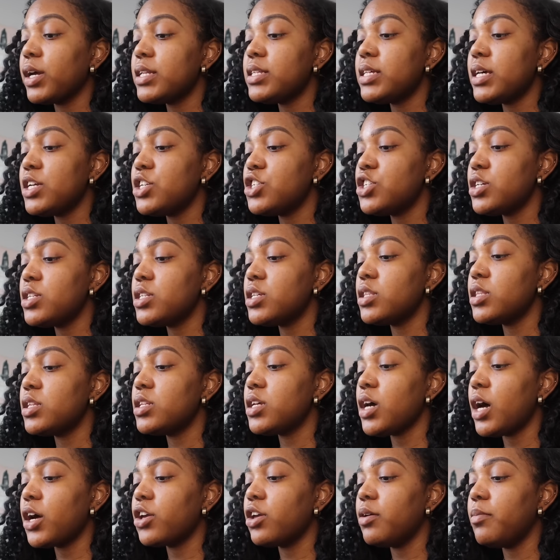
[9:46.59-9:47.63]
pay attention to the
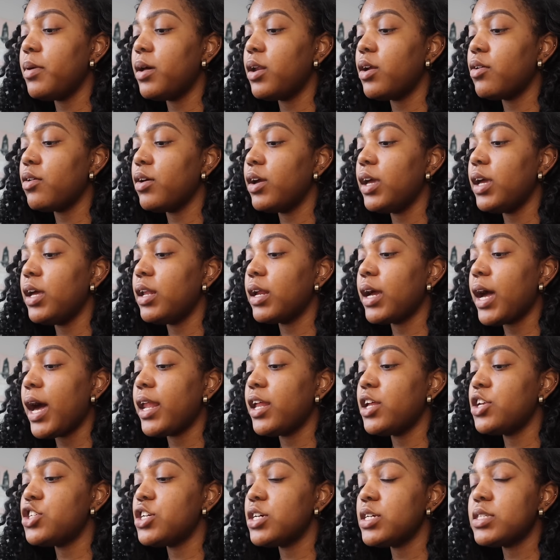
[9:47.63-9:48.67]
documentary and kind
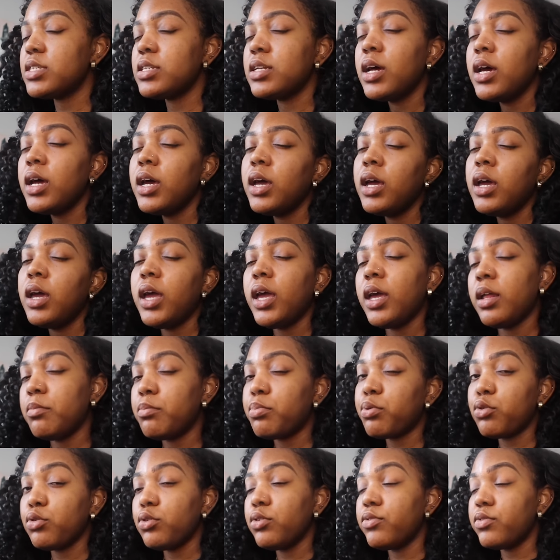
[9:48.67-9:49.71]
of just
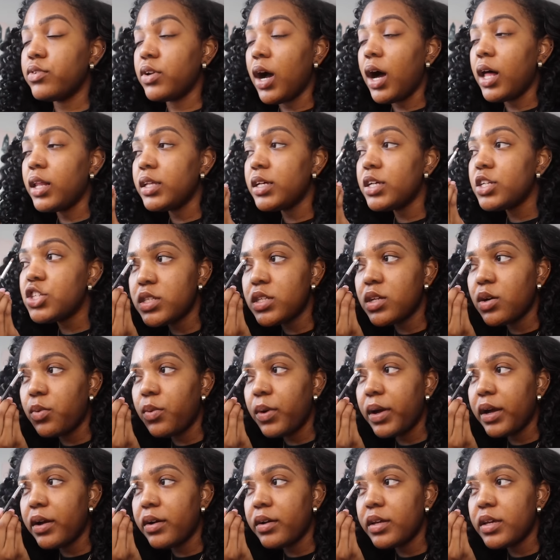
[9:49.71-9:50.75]
improve knowledge,
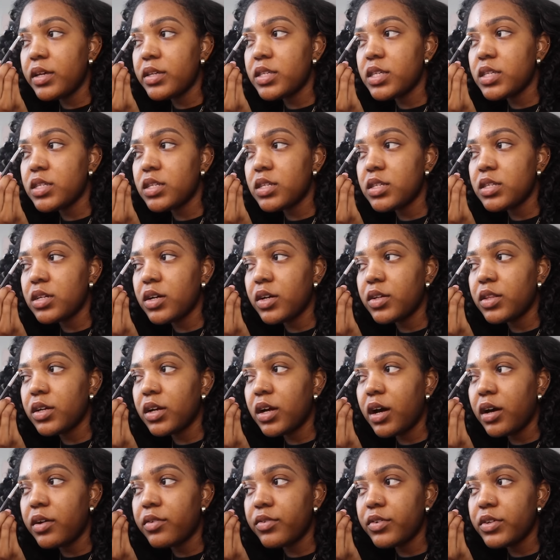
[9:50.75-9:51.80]
awareness, and to start the
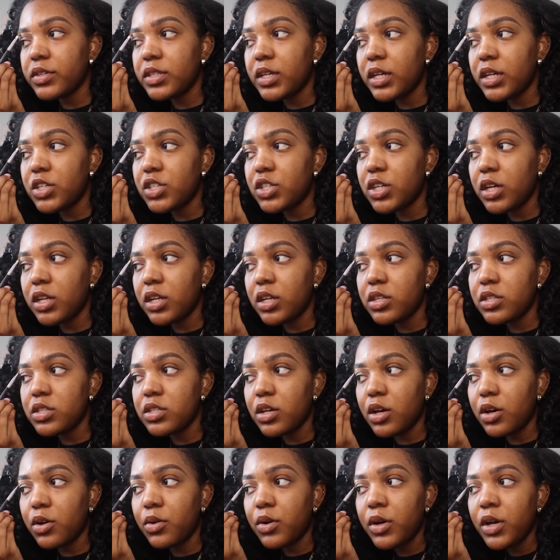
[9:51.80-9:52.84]
conversation. And
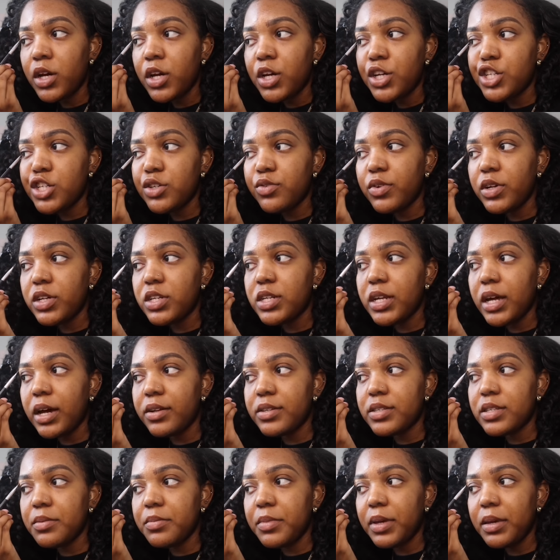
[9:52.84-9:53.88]
so she reached
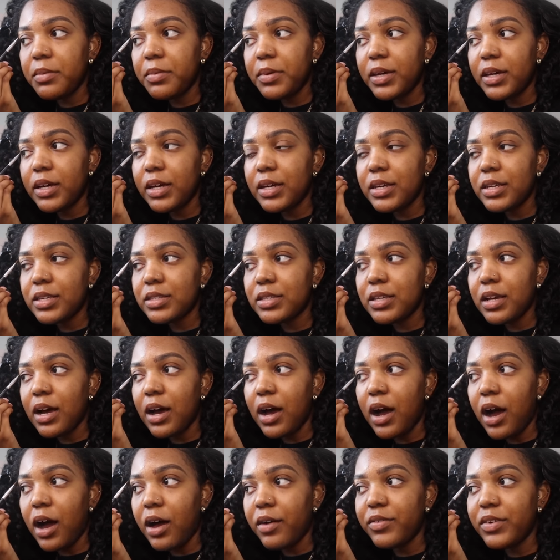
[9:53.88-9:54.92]
out to me because
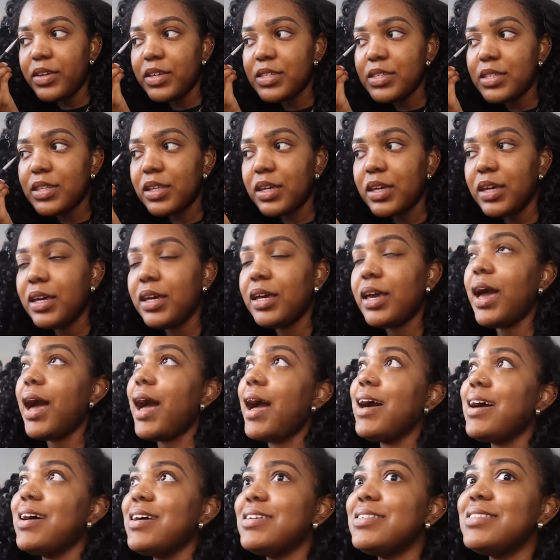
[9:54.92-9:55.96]
obviously
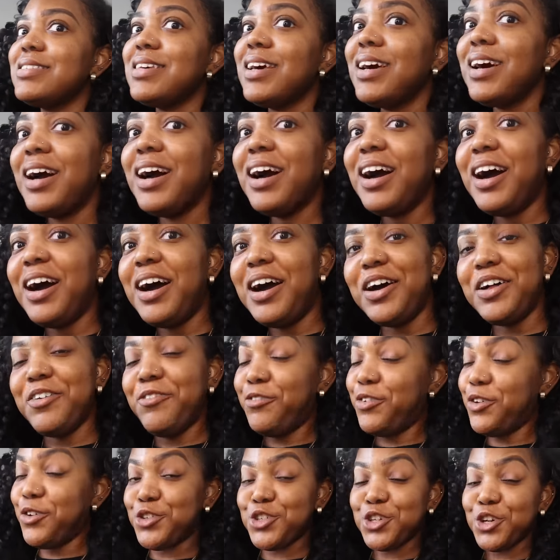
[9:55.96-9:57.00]
as a
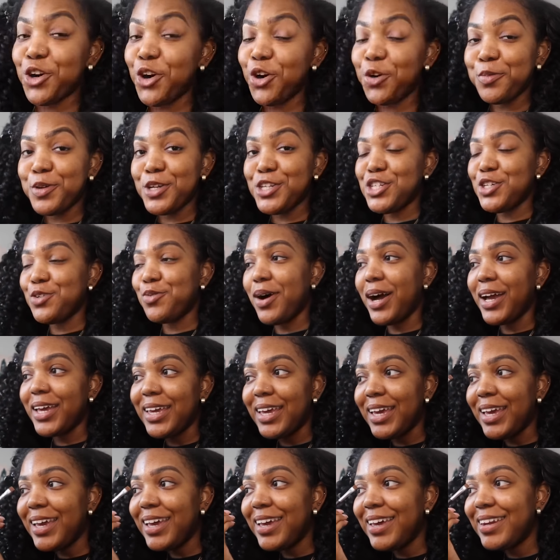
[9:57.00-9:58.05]
future
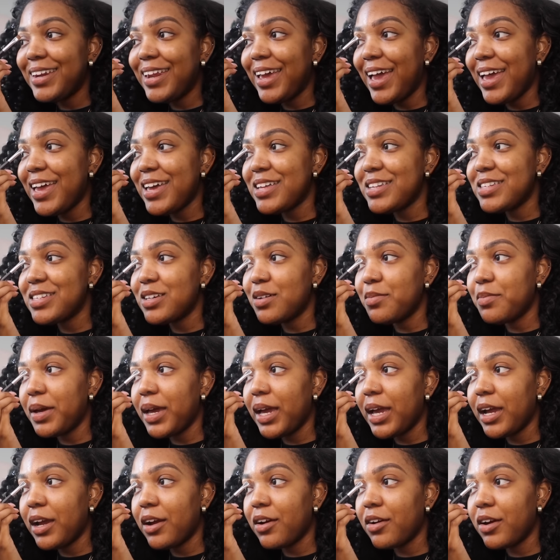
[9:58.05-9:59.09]
OBGYN and a
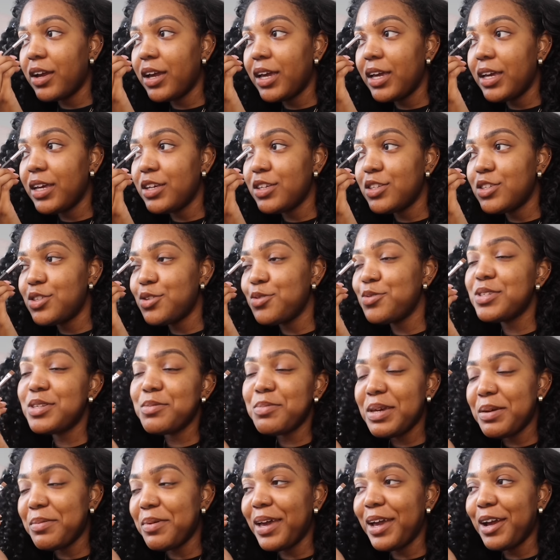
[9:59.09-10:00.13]
Meharry, soon to
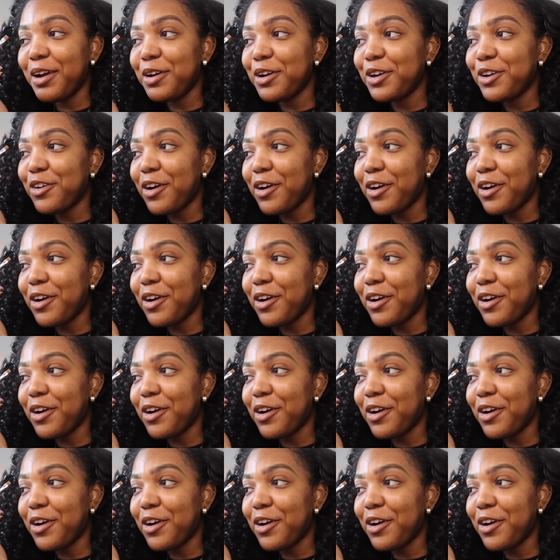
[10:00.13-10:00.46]
be Meharry